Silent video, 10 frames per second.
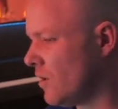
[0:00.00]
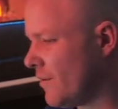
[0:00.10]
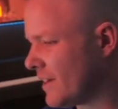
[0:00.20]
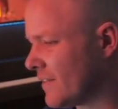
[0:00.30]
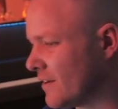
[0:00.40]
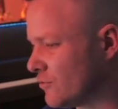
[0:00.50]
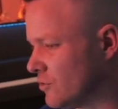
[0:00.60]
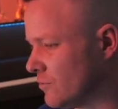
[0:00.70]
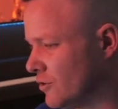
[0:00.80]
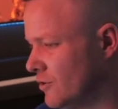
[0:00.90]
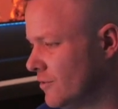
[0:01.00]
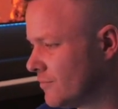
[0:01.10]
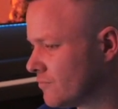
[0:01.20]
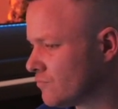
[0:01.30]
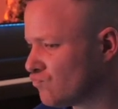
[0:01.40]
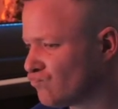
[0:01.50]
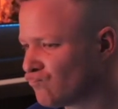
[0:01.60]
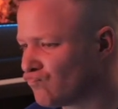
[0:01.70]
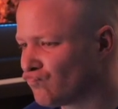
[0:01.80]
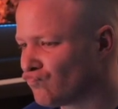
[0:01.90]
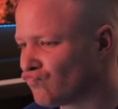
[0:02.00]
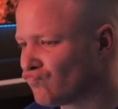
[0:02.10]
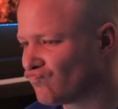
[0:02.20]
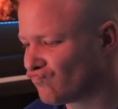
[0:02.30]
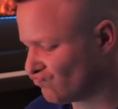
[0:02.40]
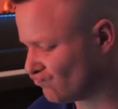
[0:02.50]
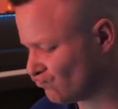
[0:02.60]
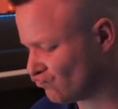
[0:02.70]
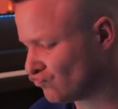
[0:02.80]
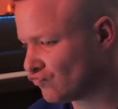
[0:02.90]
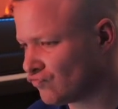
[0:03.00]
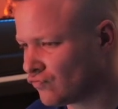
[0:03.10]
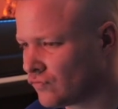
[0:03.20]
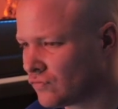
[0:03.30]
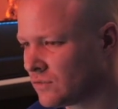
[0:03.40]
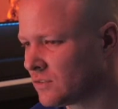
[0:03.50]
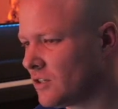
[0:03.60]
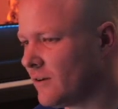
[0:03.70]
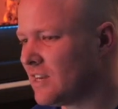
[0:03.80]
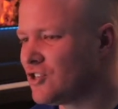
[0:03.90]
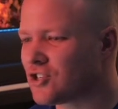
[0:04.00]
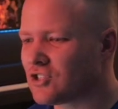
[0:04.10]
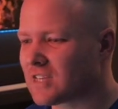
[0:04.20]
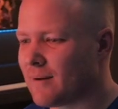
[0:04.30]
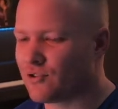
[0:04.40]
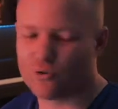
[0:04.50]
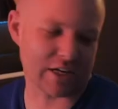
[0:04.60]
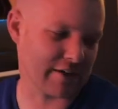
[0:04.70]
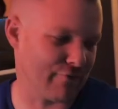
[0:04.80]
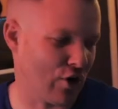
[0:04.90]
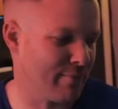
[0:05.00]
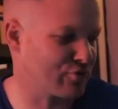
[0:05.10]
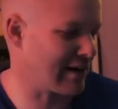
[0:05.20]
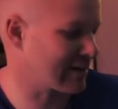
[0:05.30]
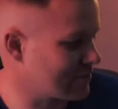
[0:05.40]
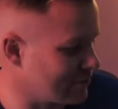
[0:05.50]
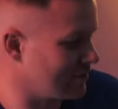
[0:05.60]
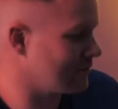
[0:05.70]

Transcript: Well, I reckon that'll do it, Rude. It's vibes. I reckon you should just come and do like a vibe track to it.